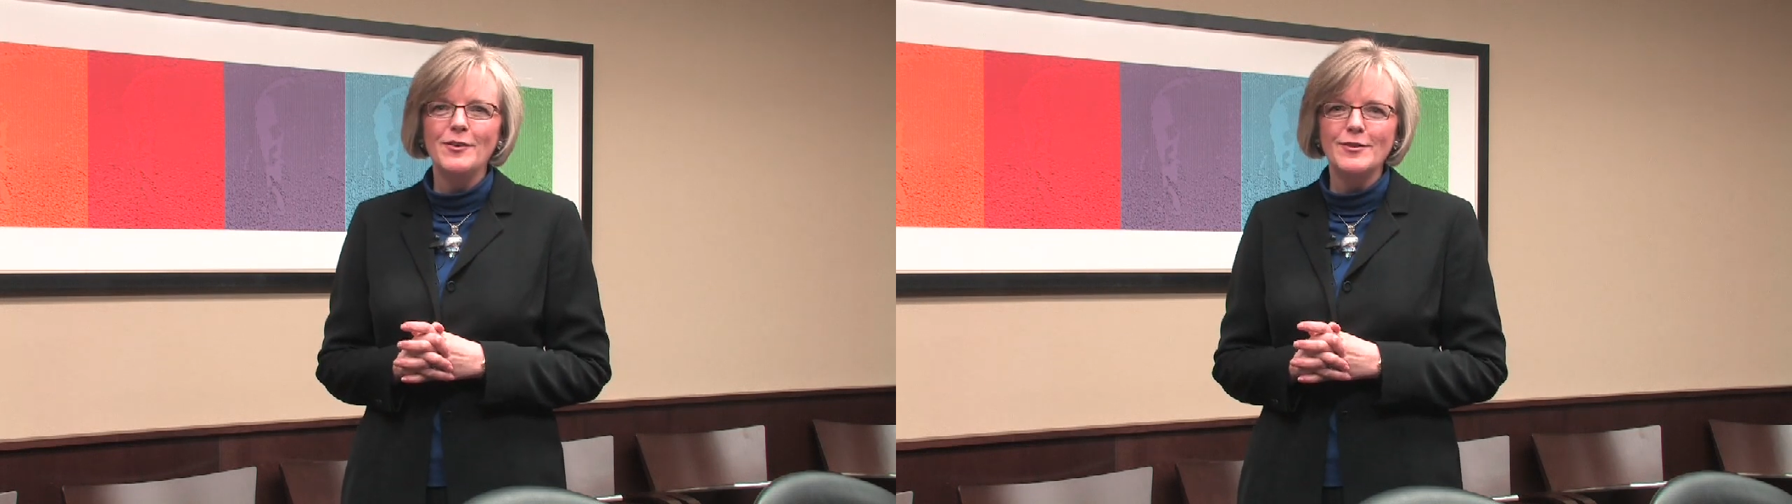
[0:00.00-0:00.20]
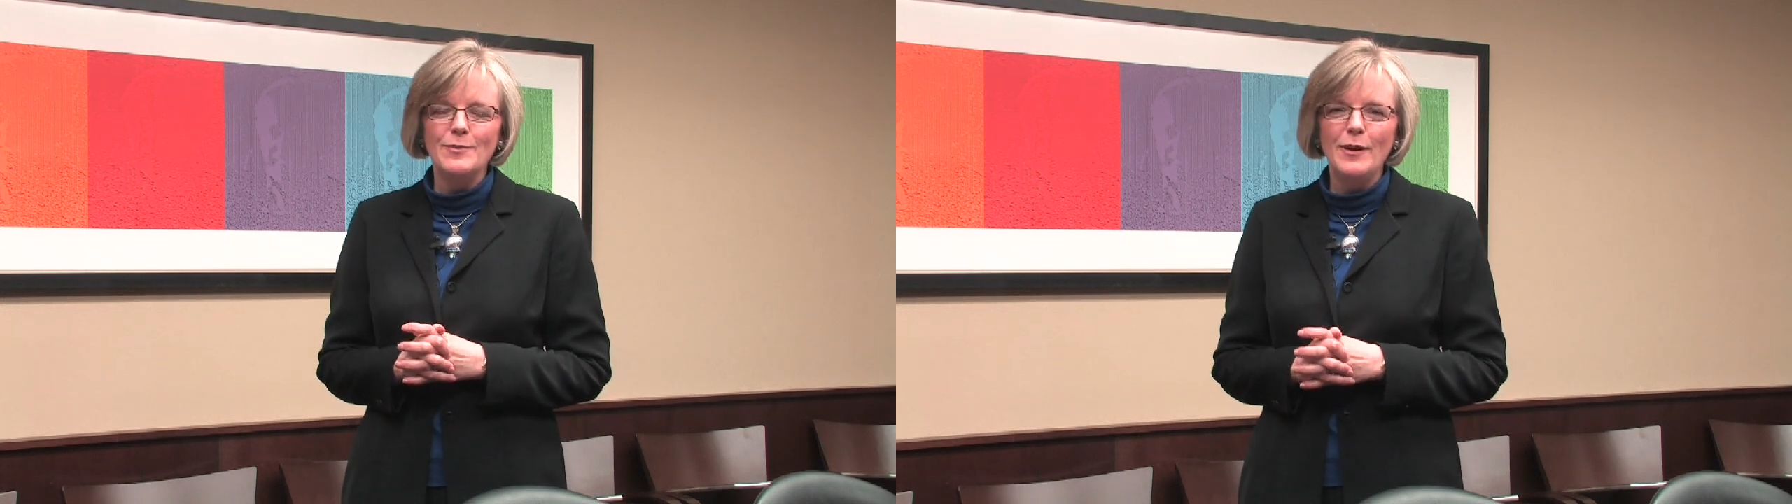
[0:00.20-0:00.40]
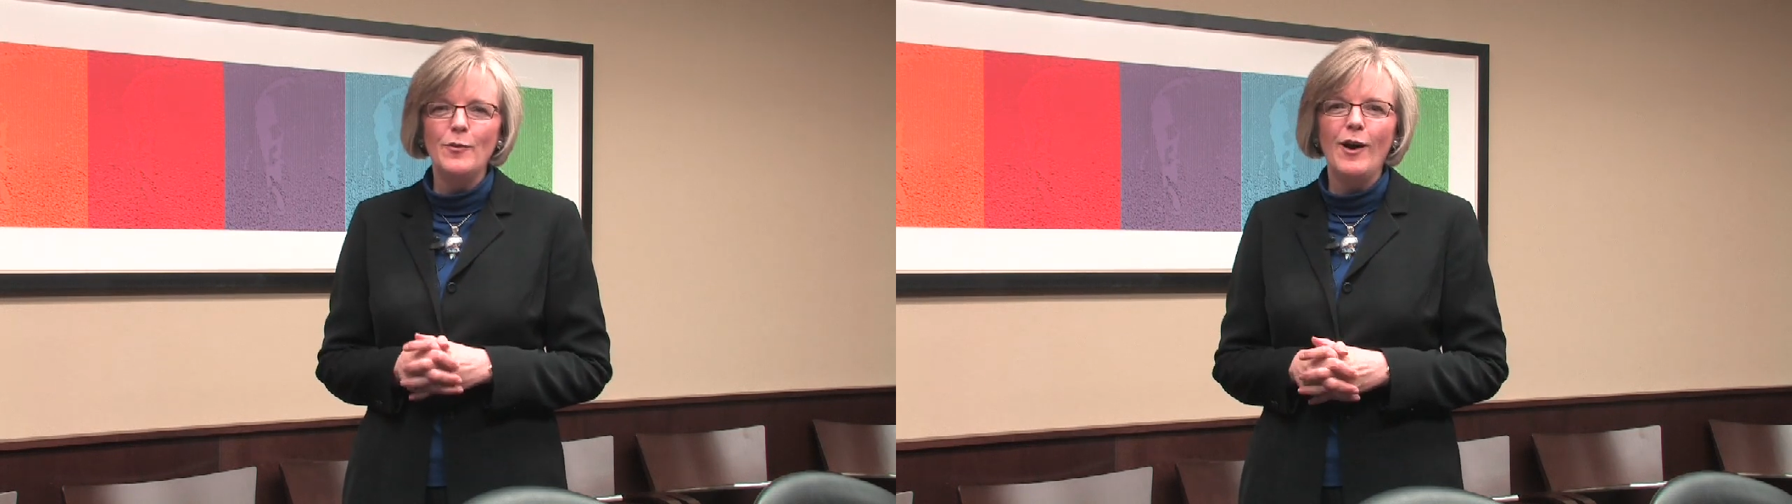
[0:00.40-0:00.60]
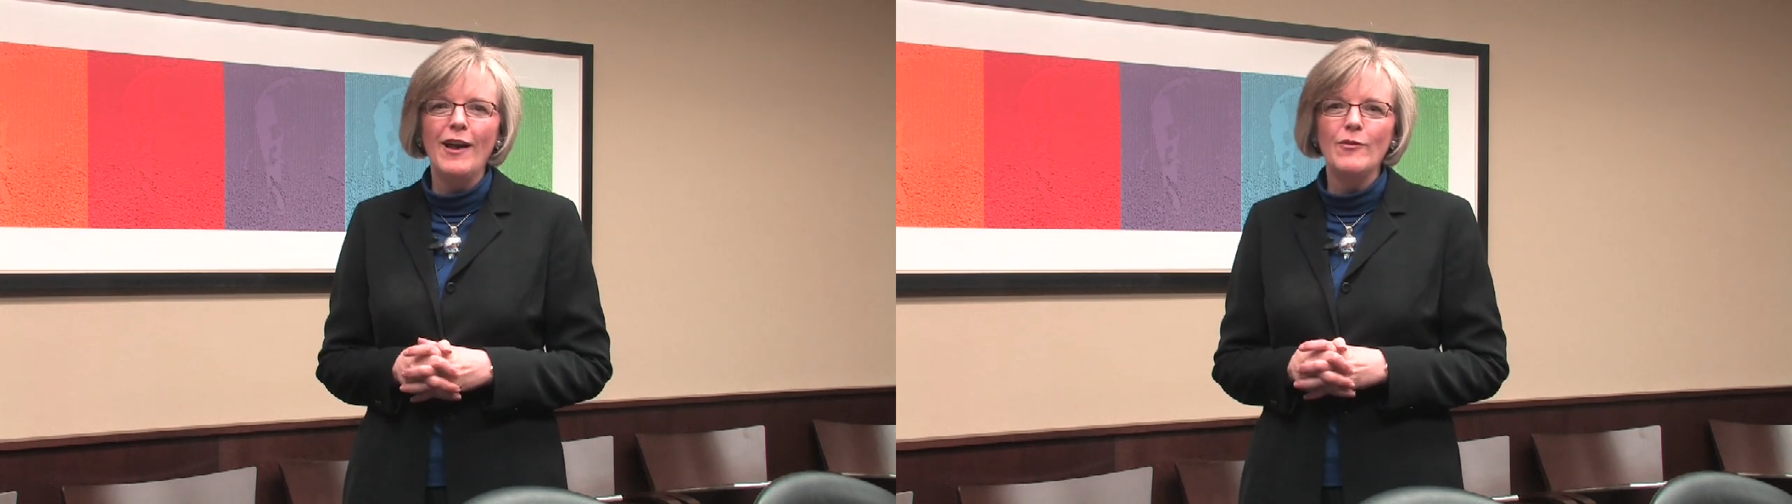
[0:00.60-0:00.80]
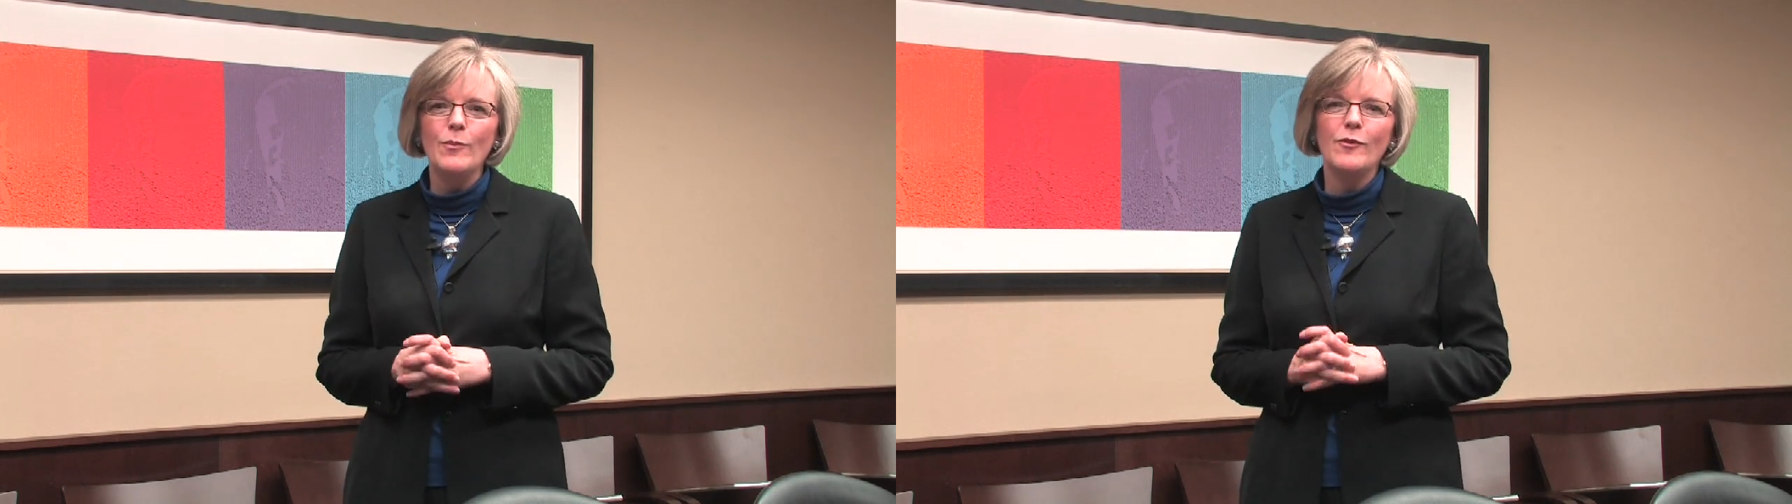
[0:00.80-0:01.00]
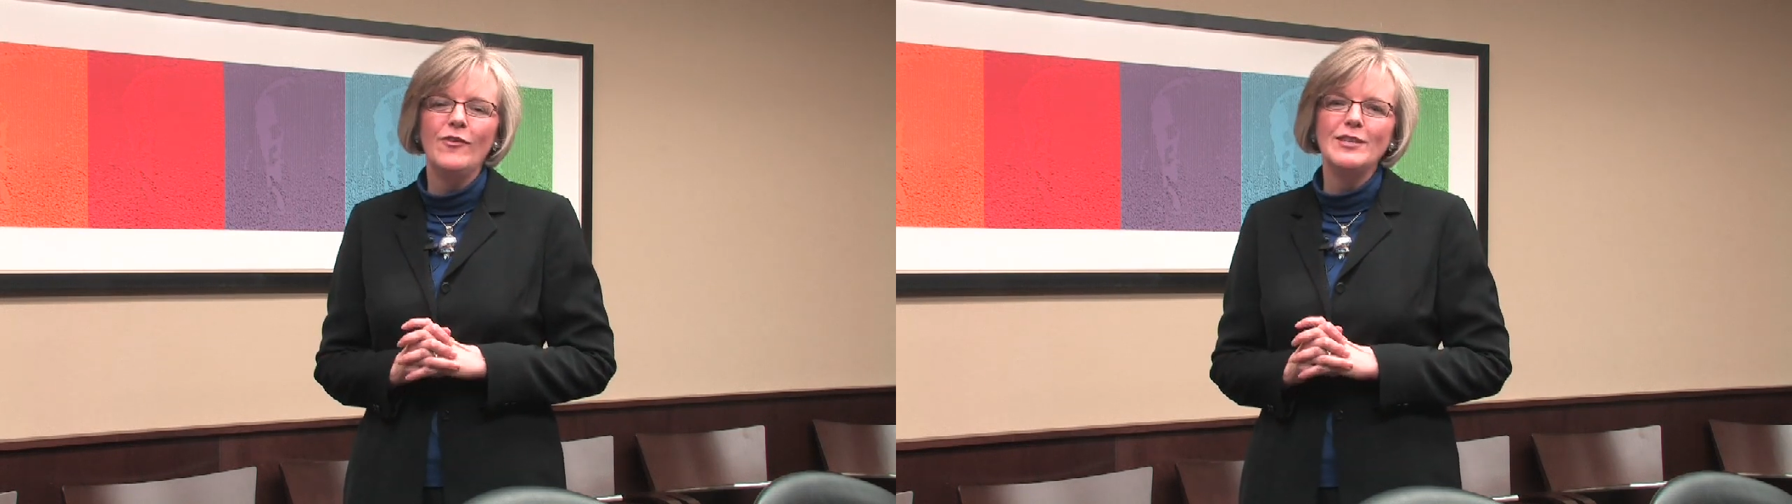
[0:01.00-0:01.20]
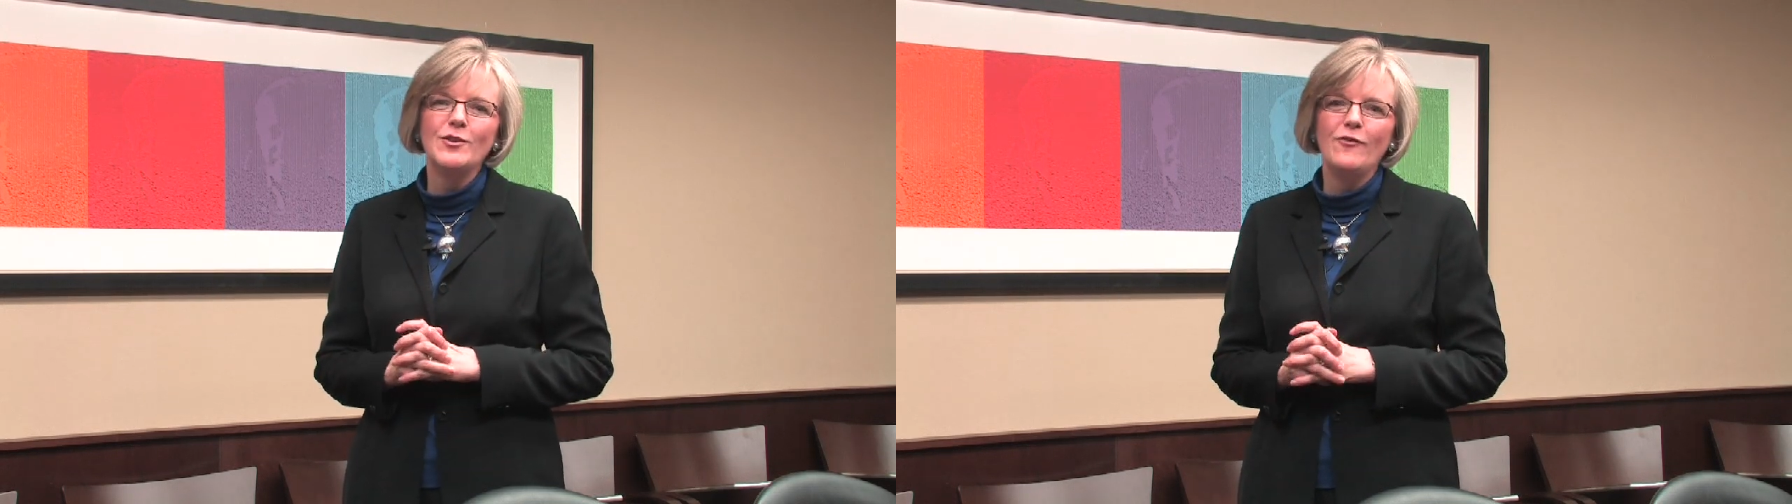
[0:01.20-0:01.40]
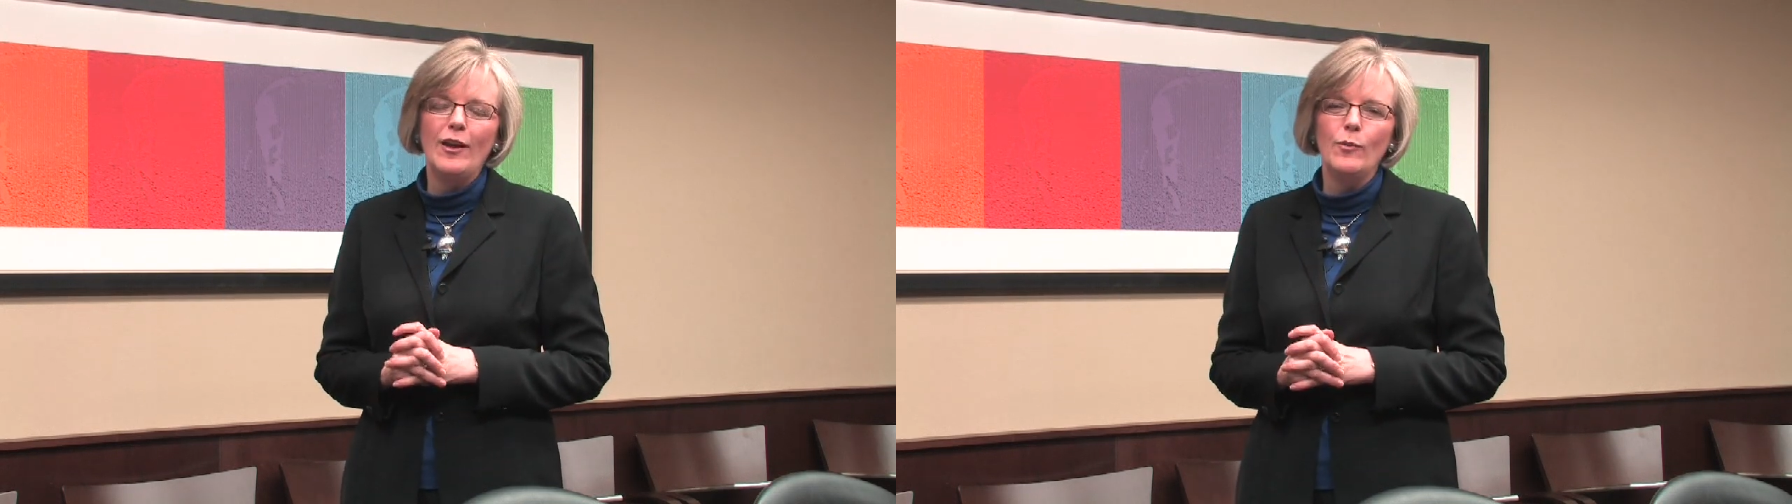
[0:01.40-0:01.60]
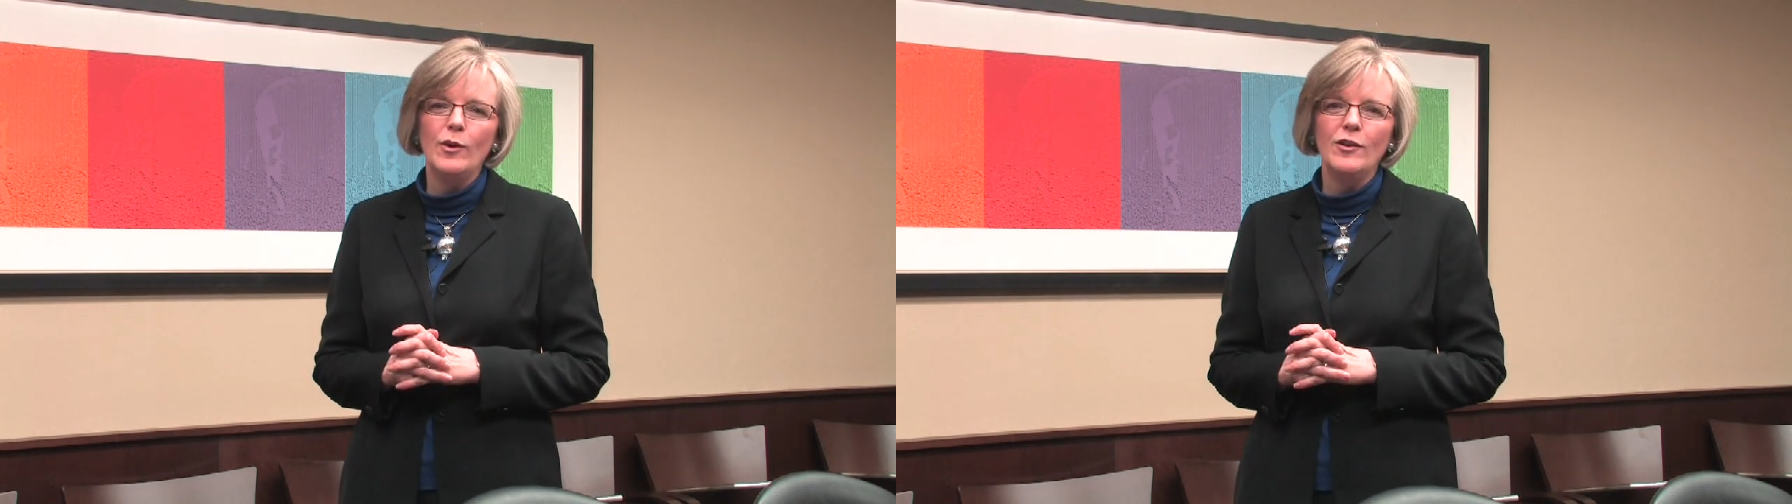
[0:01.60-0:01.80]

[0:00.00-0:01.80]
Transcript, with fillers: nurse midwife and professor at Vanderbilt